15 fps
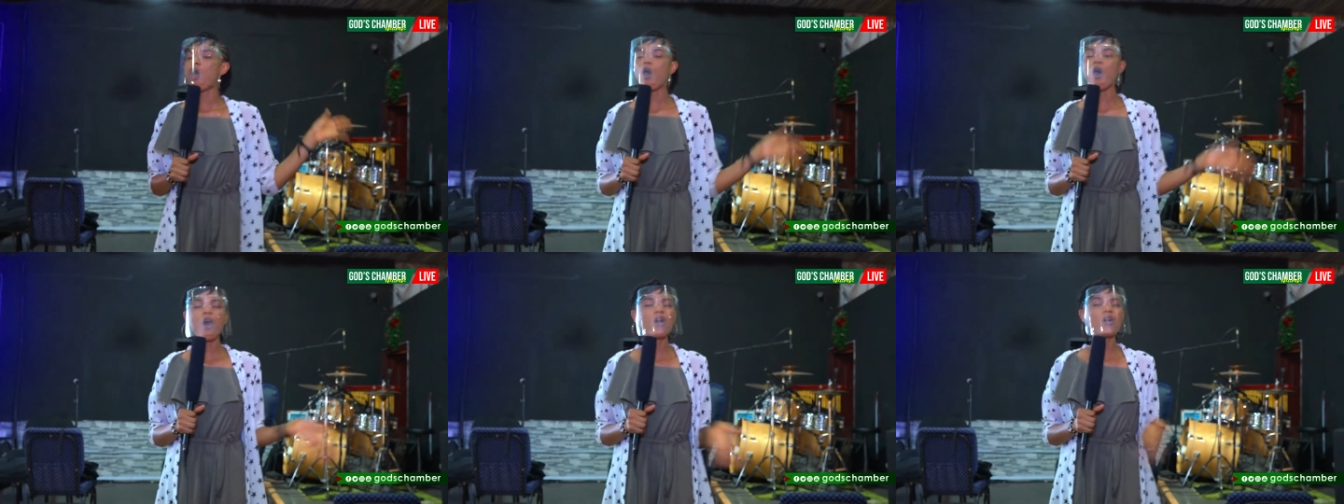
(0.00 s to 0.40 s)

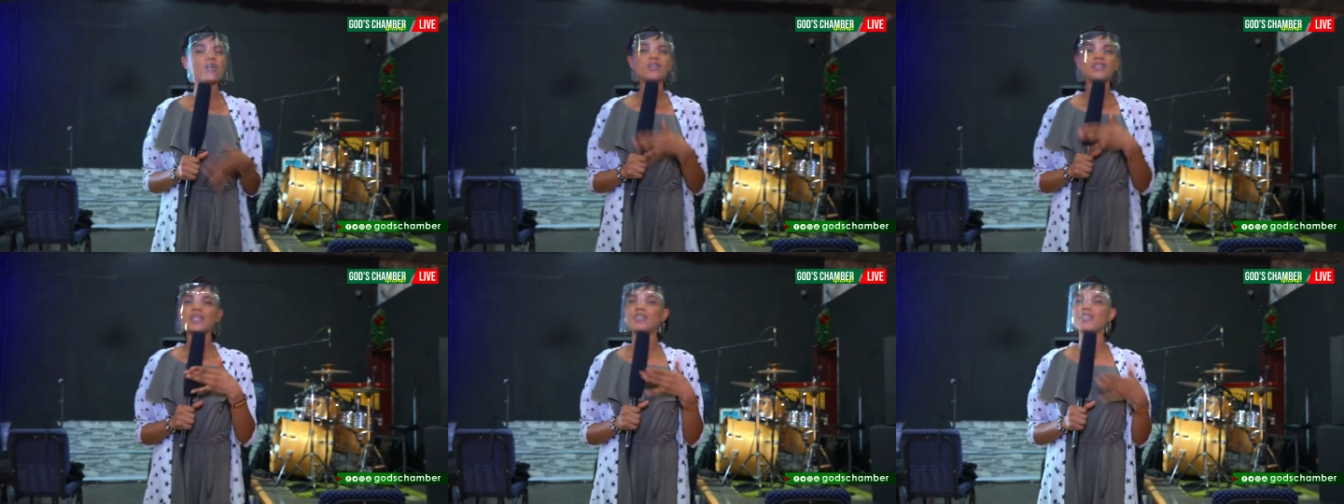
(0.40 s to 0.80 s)

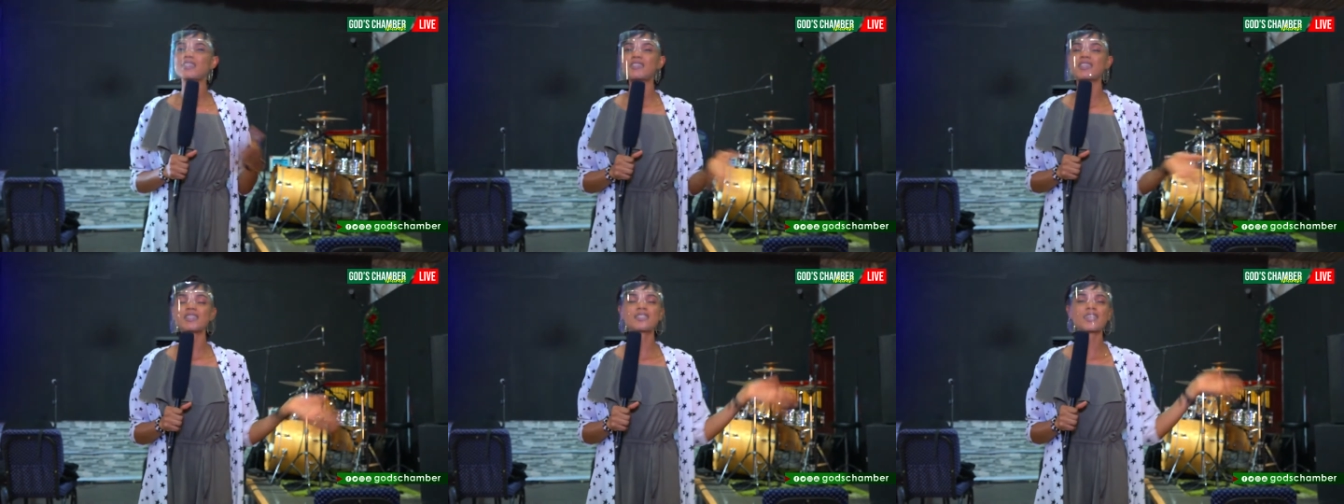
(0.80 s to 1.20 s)
All the
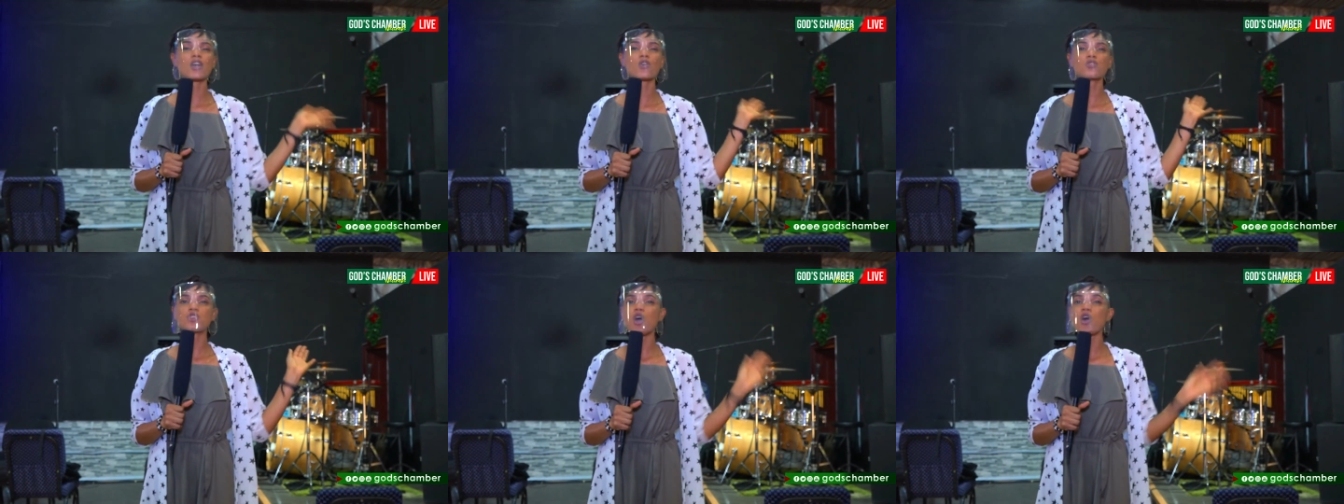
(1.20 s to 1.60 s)

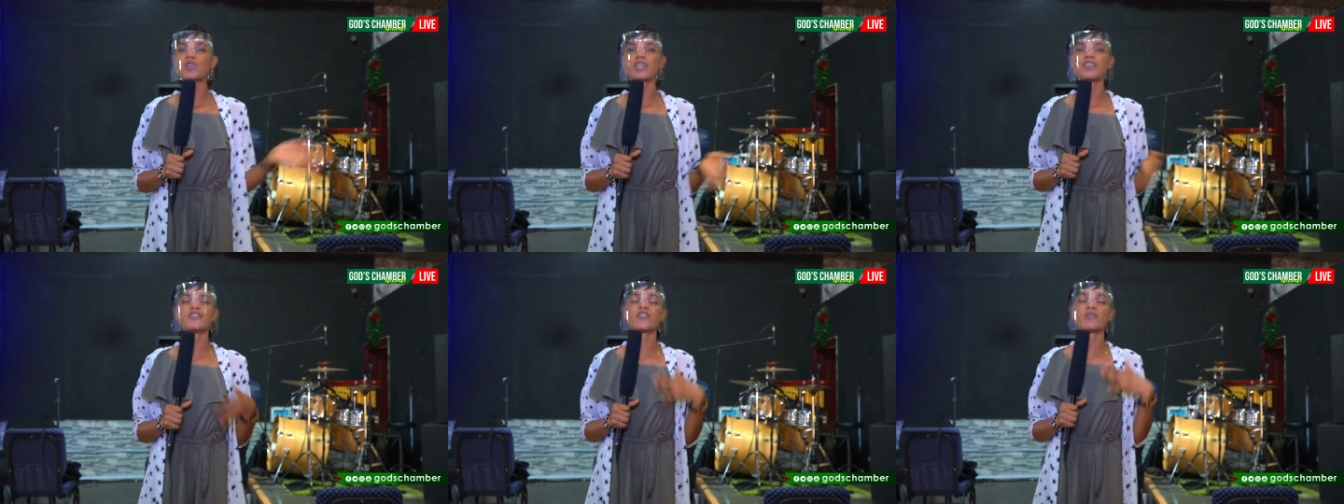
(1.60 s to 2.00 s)
details, all
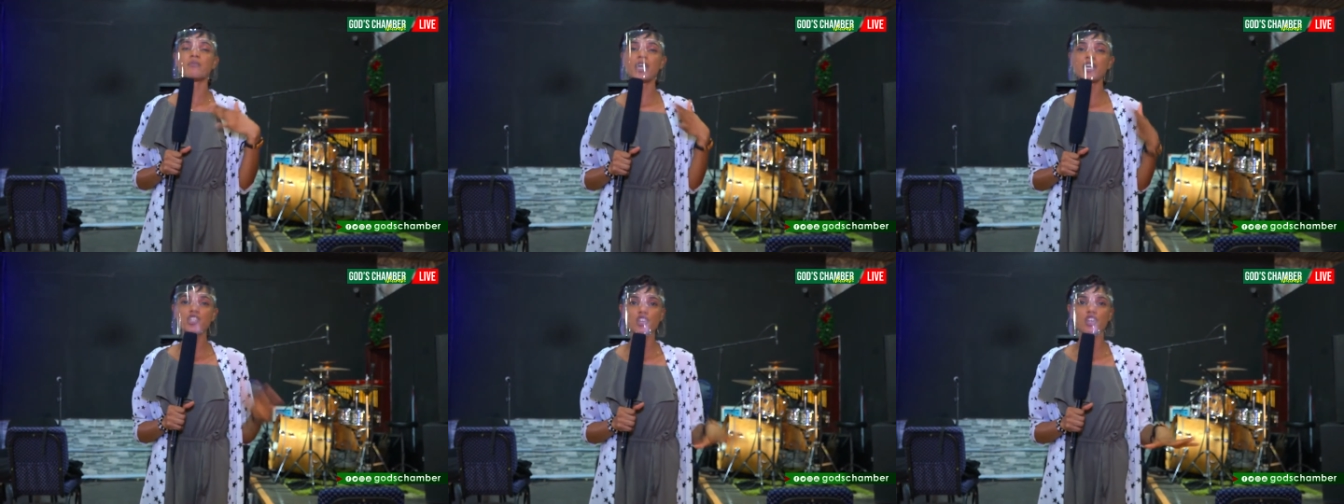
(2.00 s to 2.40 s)
the
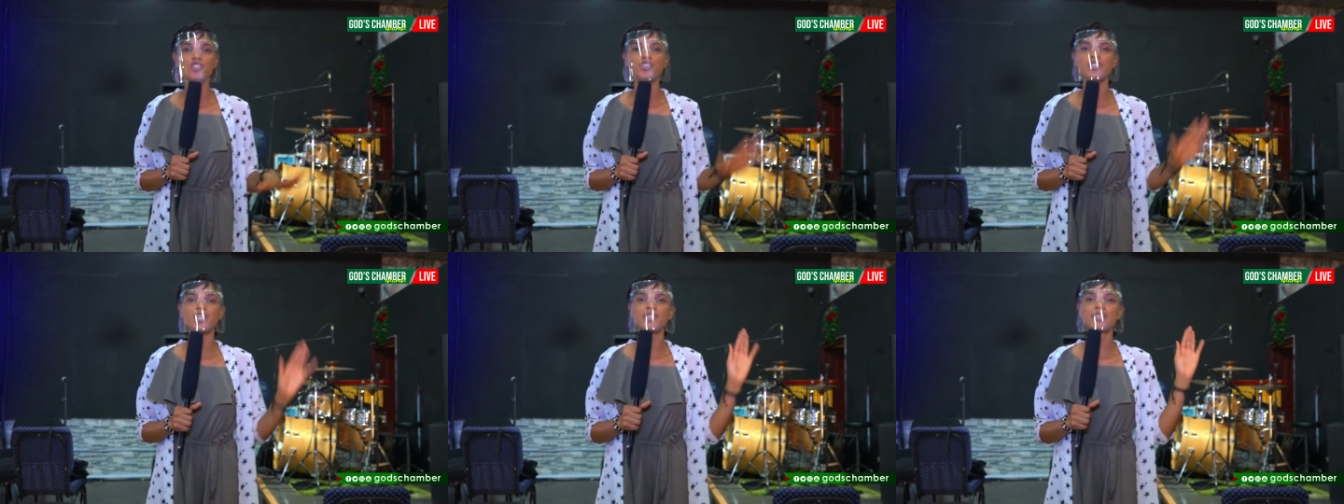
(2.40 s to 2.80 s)
information
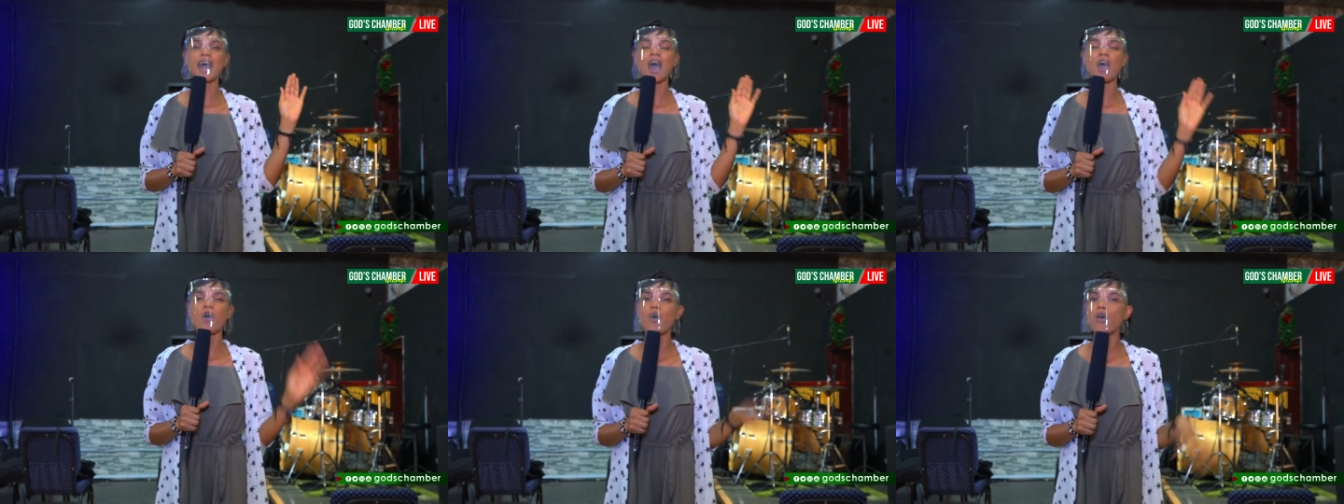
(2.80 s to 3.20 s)
you need
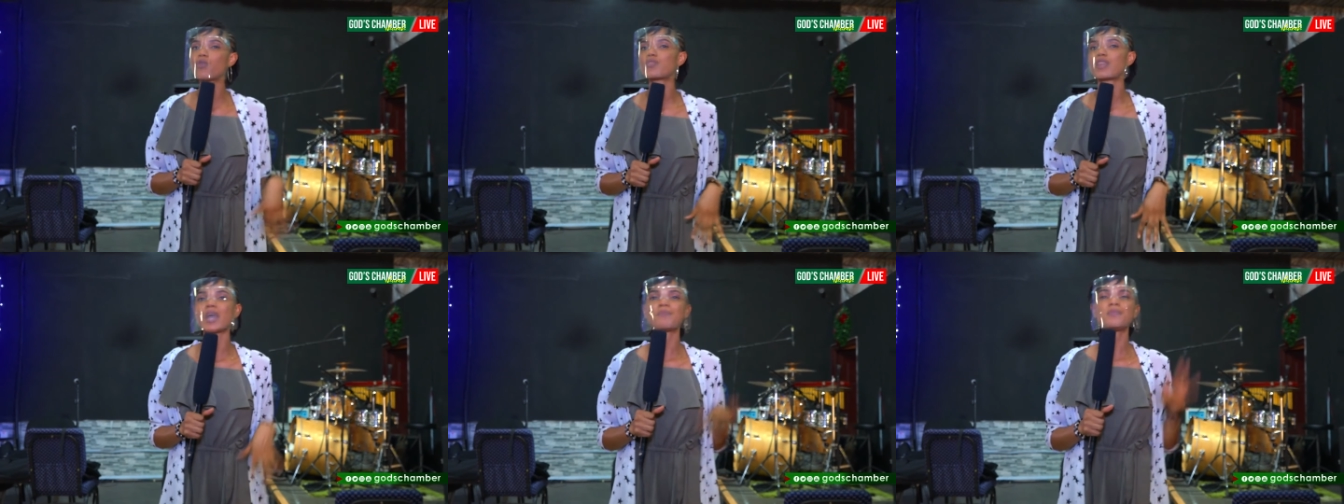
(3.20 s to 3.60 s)
are
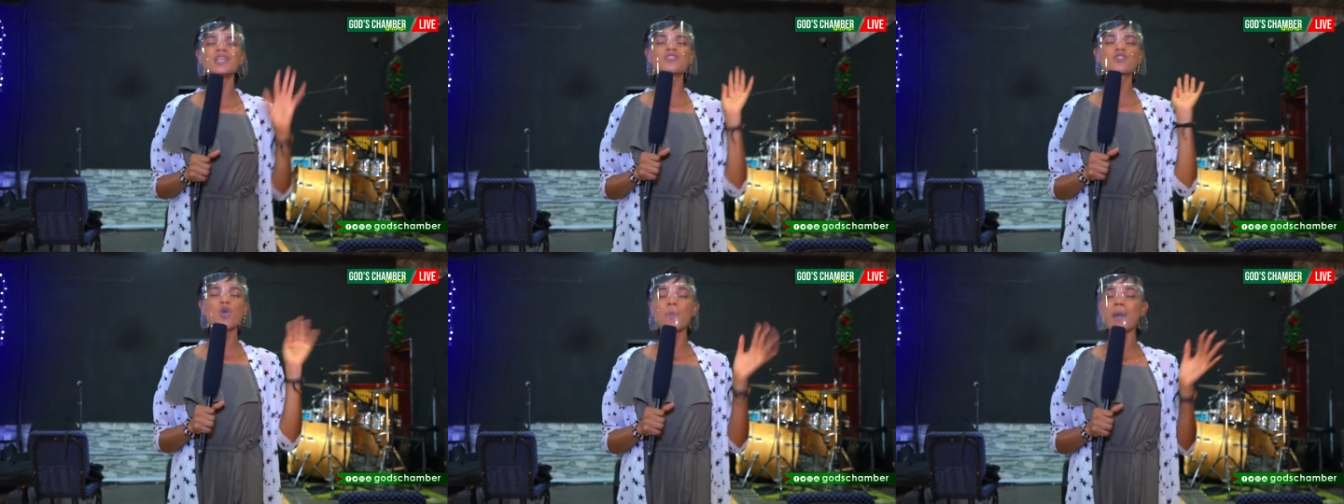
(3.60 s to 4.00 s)
all there.
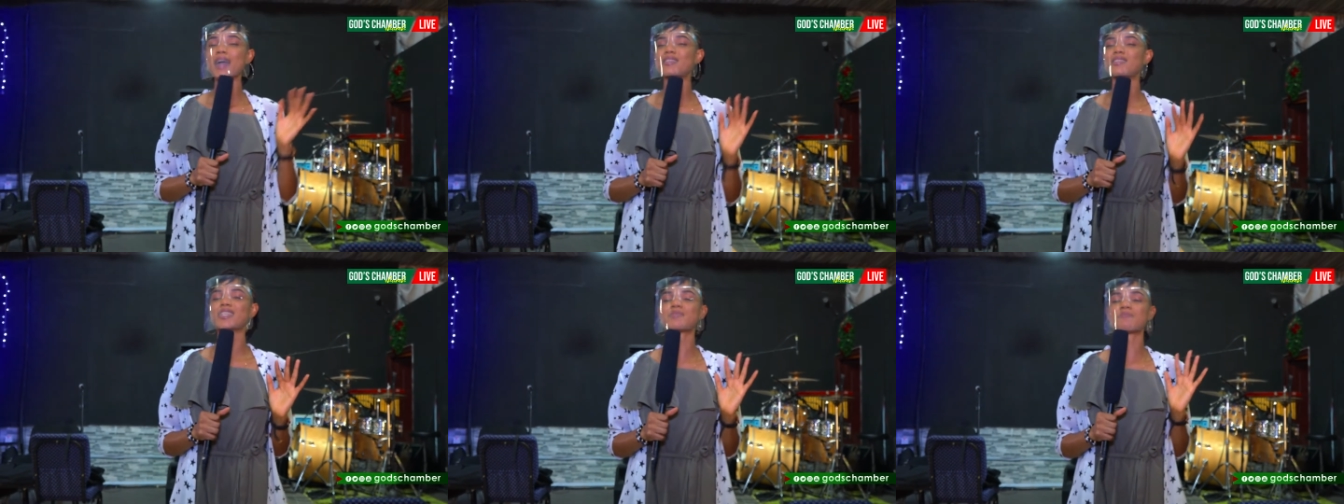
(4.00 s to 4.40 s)
Please go
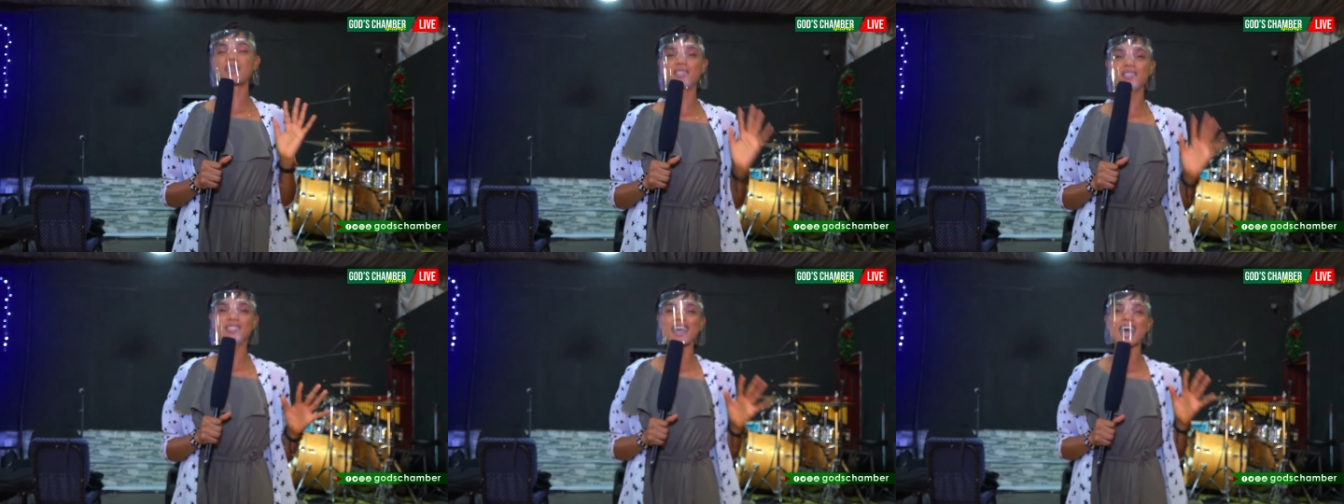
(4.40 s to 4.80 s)
back to these
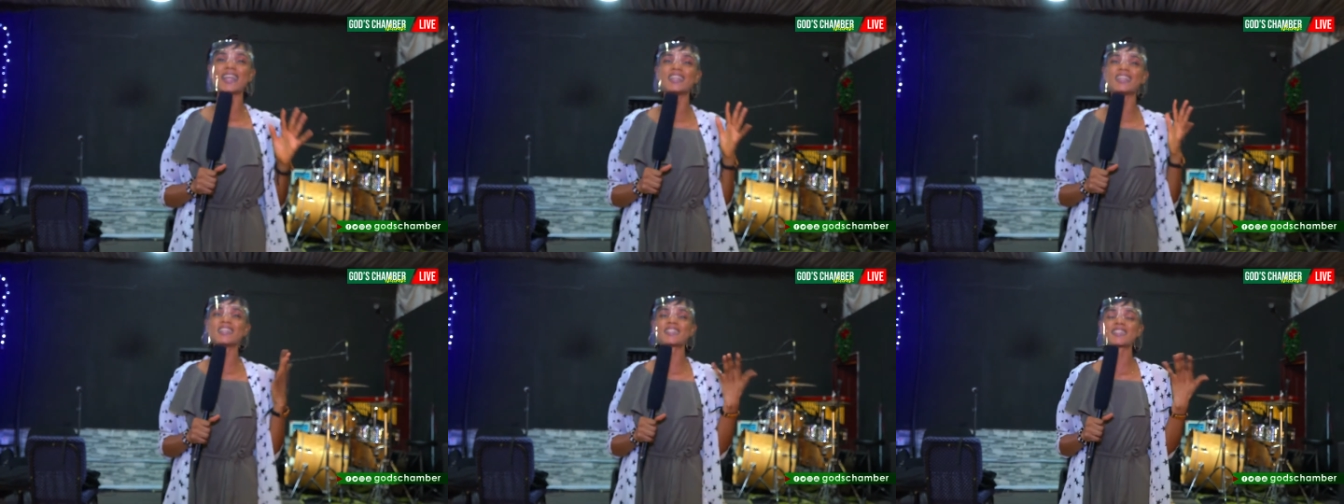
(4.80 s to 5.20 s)
messages
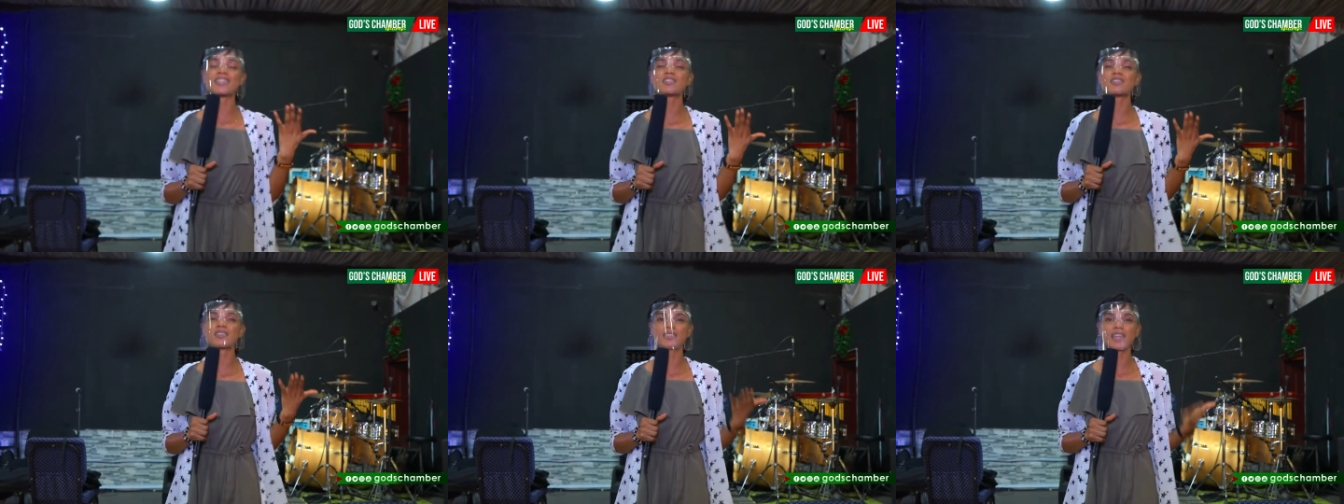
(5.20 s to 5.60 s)
and
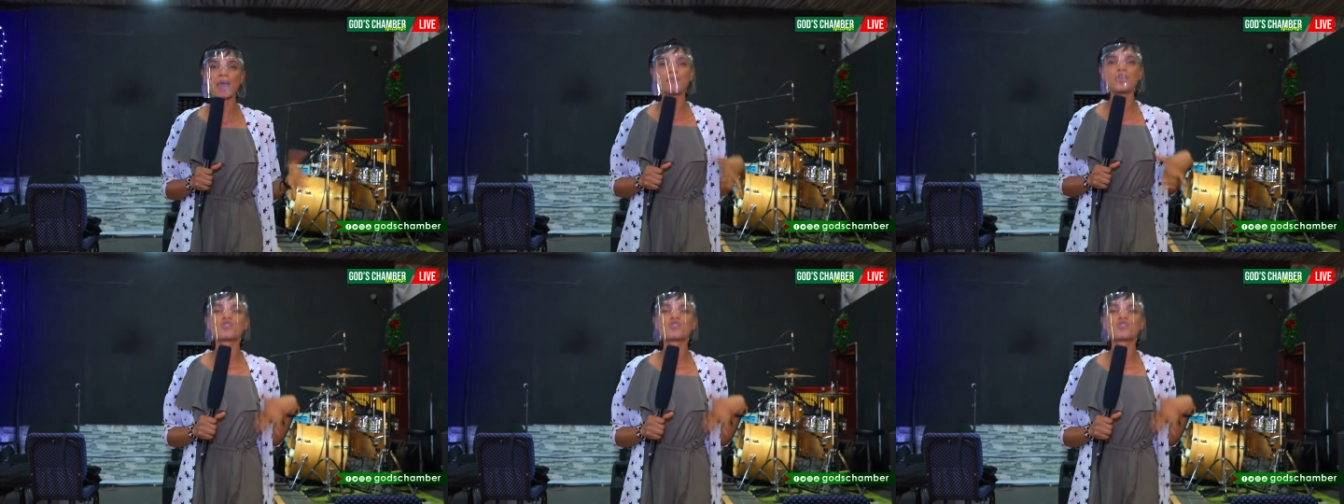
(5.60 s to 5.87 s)
listen to them.